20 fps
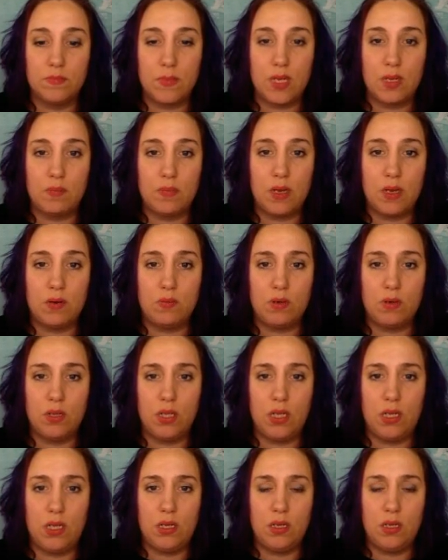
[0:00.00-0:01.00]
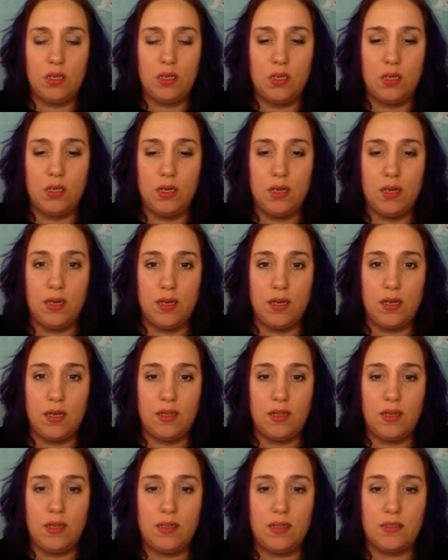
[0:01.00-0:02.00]
Not really. I
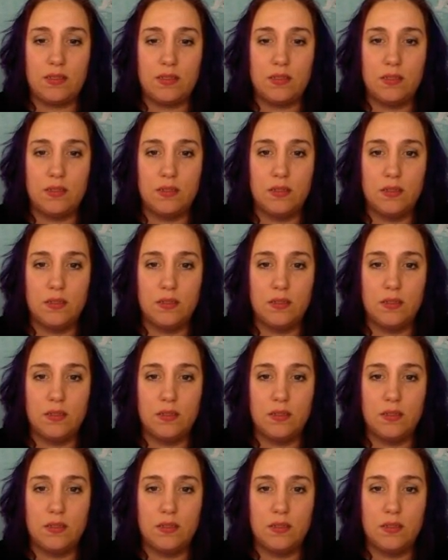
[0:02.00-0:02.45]
think it's